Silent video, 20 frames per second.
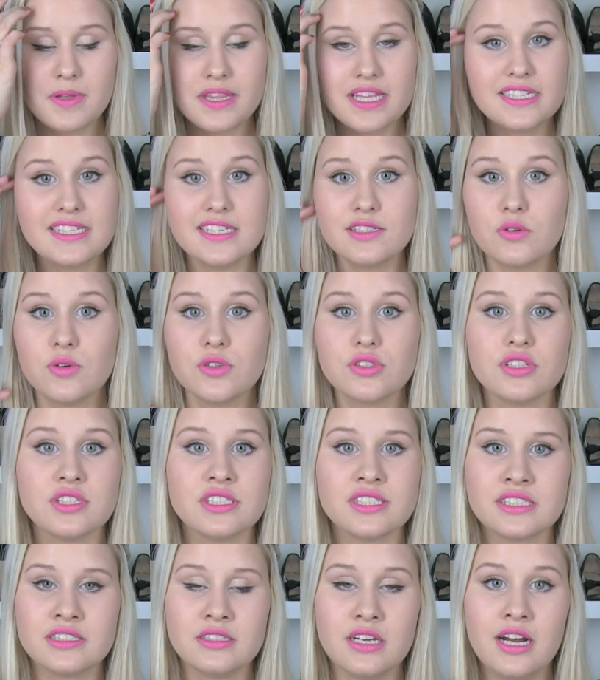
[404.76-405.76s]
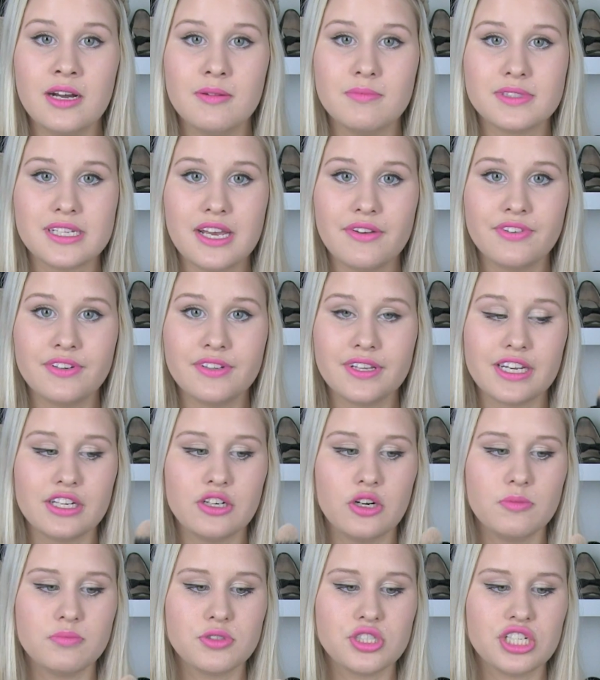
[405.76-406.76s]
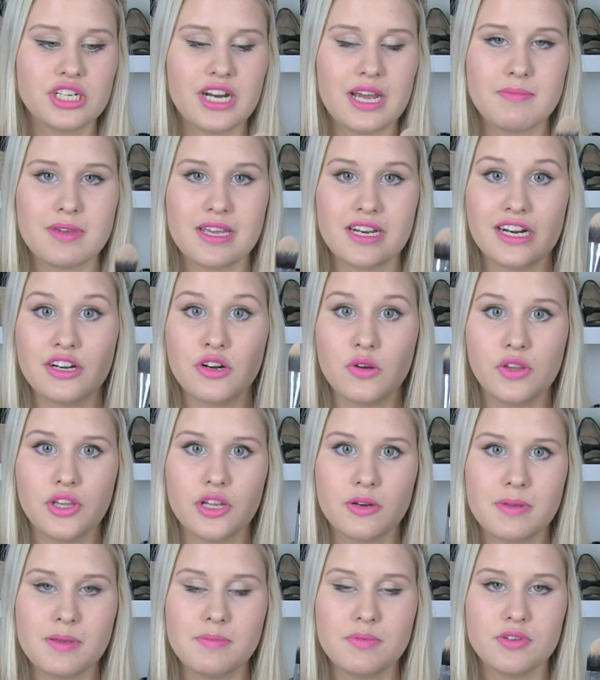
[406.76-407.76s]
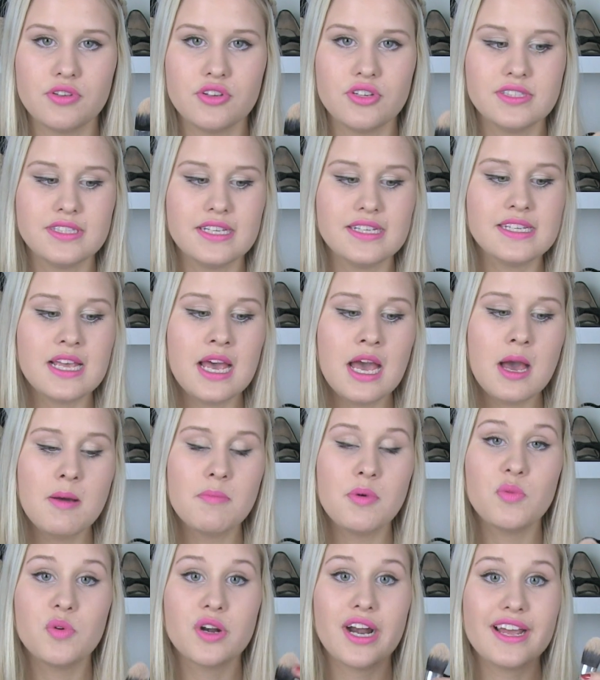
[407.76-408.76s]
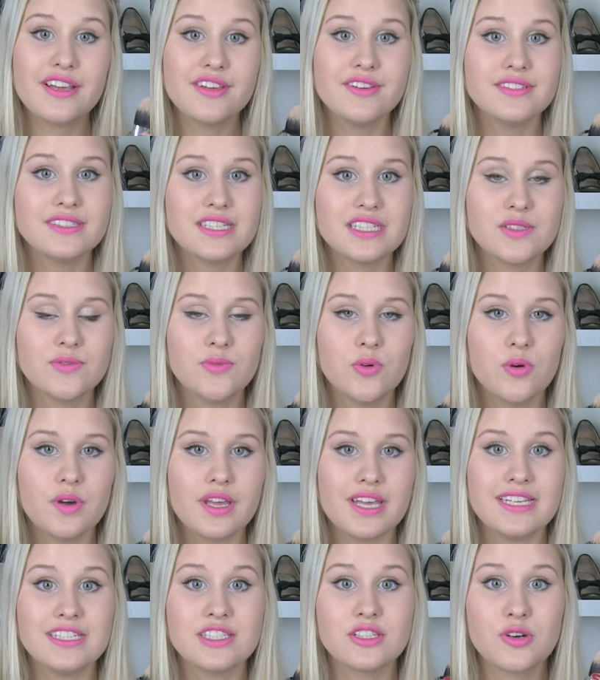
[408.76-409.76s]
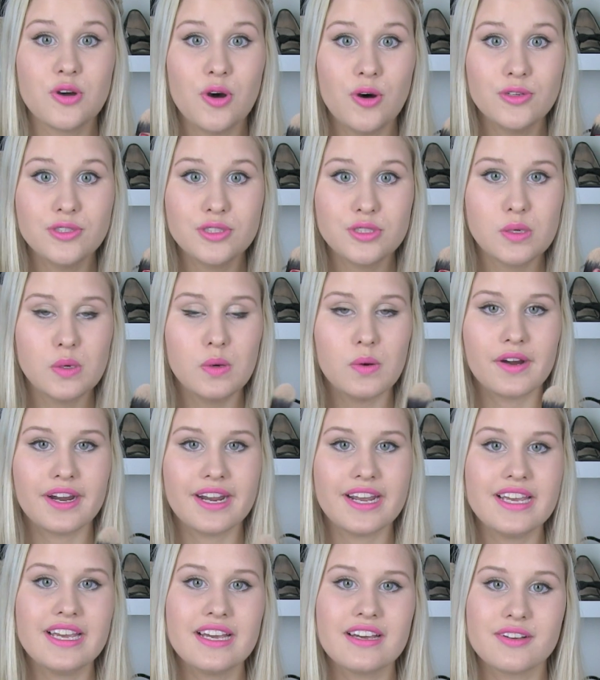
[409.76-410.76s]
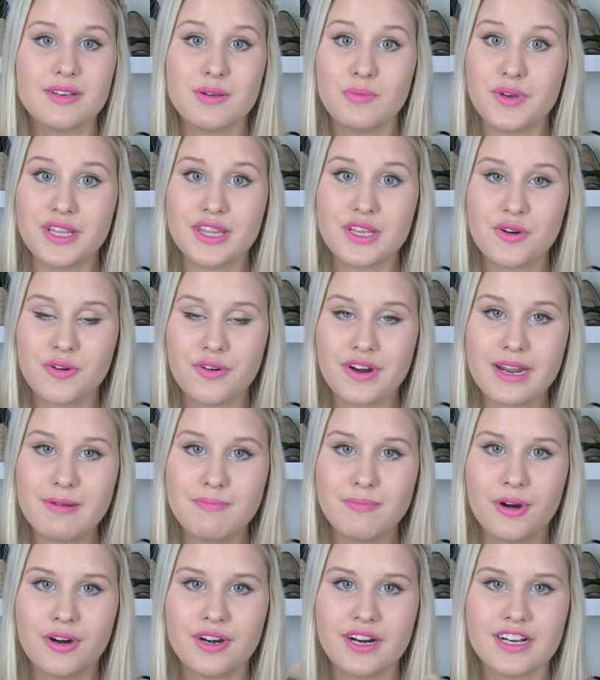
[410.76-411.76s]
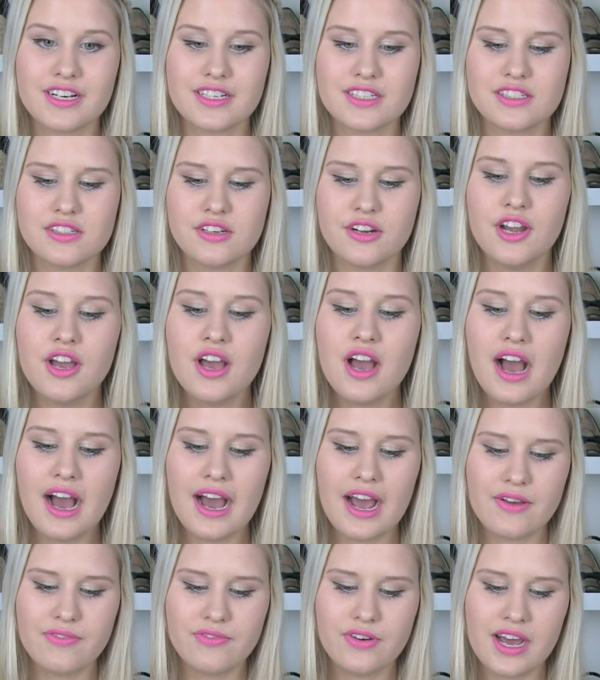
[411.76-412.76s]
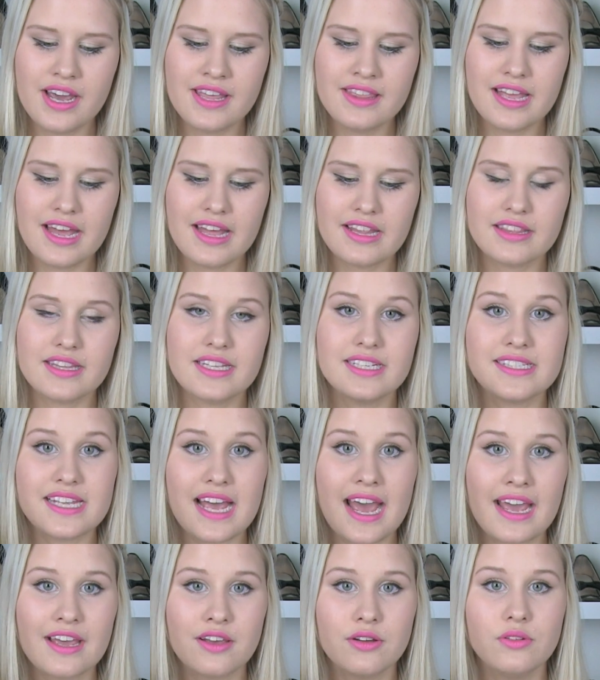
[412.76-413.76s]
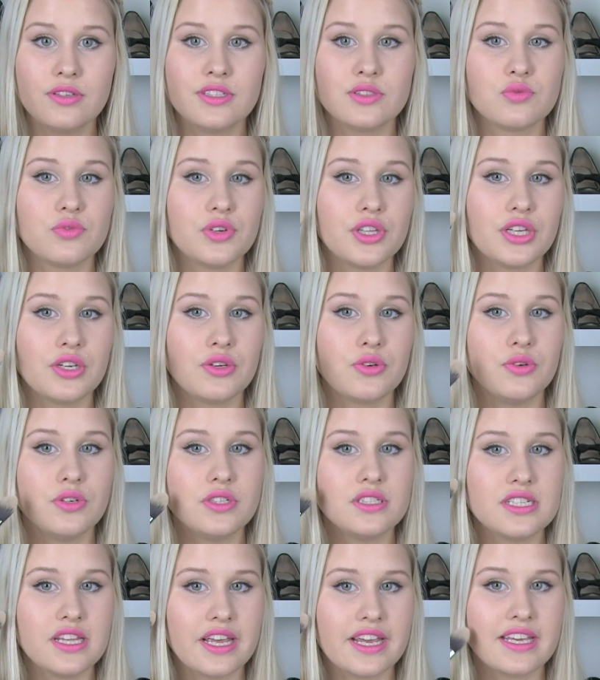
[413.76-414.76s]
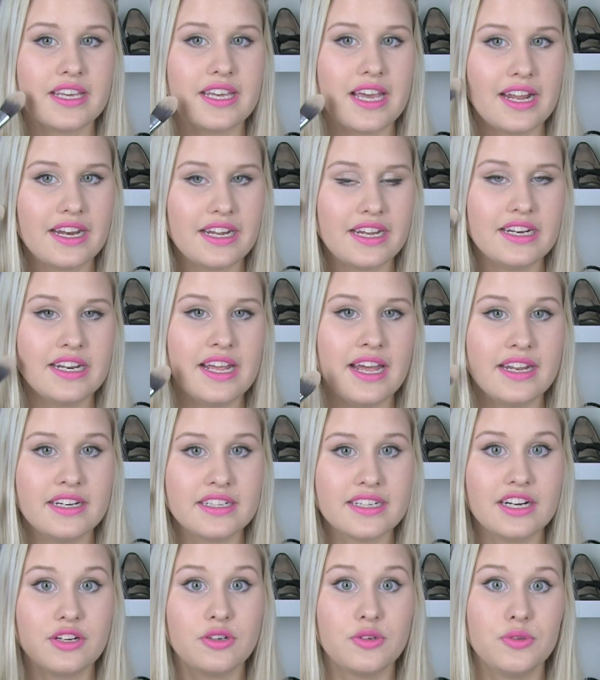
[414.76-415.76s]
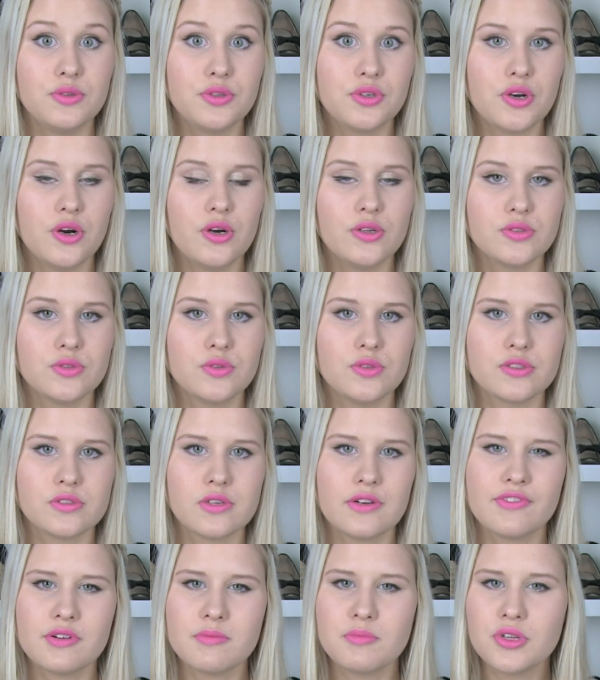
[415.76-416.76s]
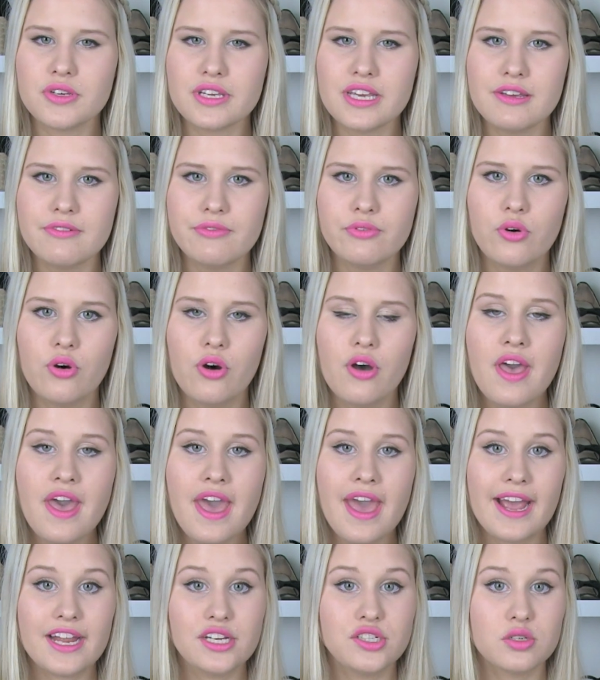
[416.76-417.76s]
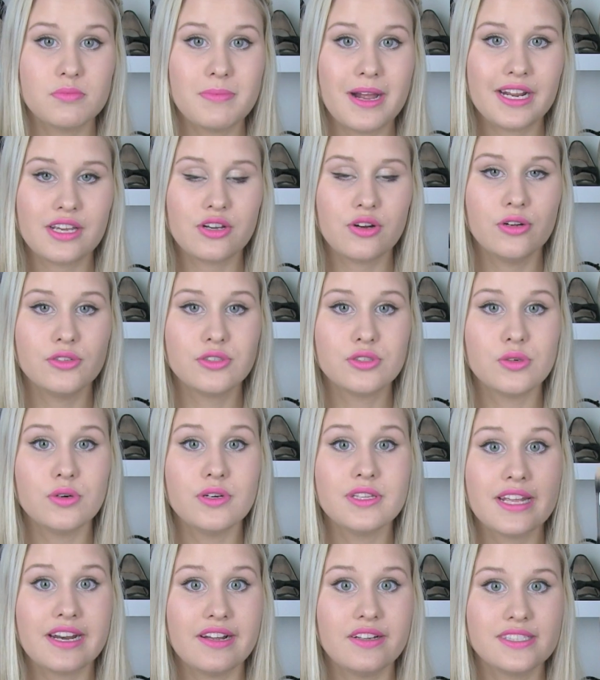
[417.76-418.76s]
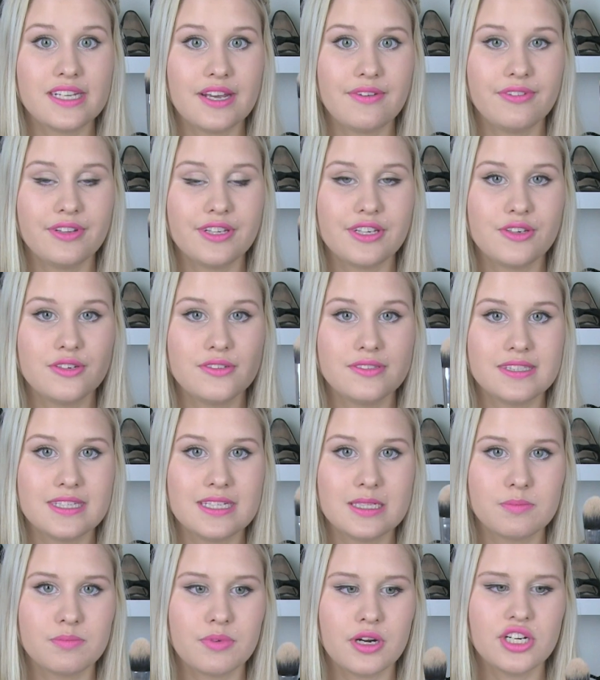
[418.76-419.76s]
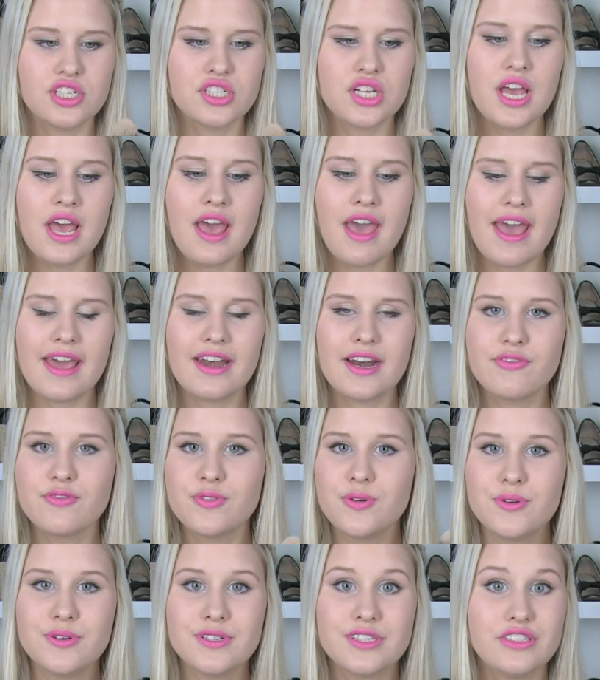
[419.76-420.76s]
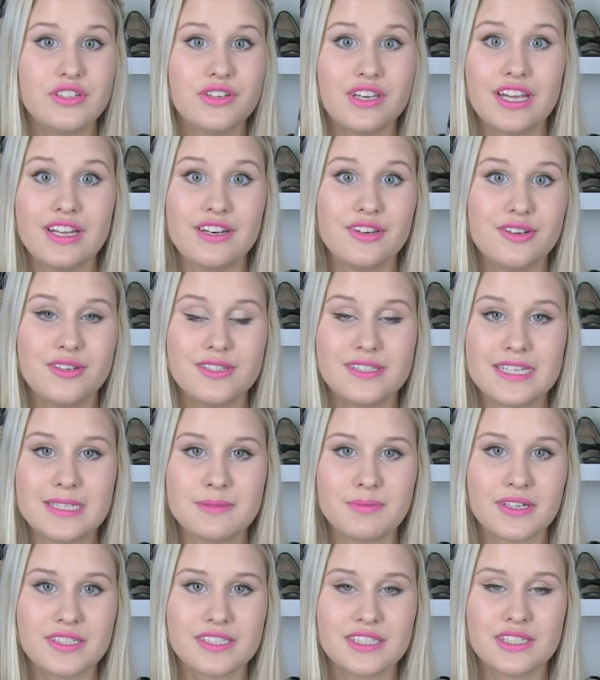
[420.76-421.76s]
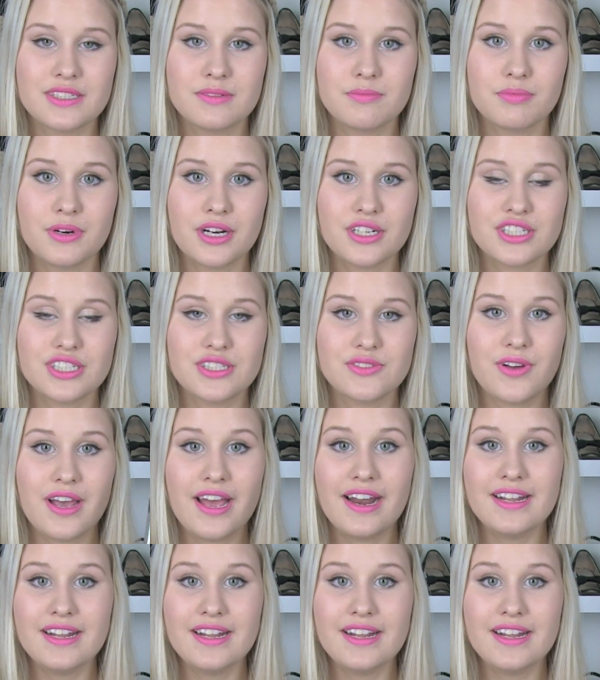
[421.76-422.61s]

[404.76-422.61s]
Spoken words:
but this is also definitely an option. I mean, I know a lot of people use this, but what I use this for is contouring with cream products. So I find that this angle is really good to like get in and get a good contour. So if I'm looking for a dramatic contour, then I'll definitely use this brush. And of course you can use these brushes for